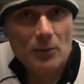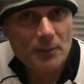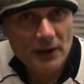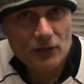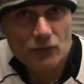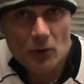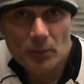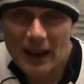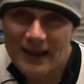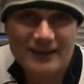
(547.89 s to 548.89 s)
but be in the wrong
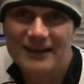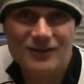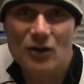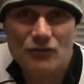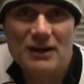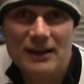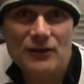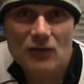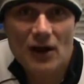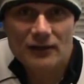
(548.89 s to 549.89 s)
place and it's not really
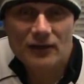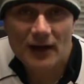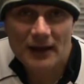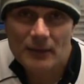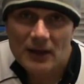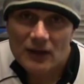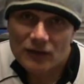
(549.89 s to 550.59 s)
the right time.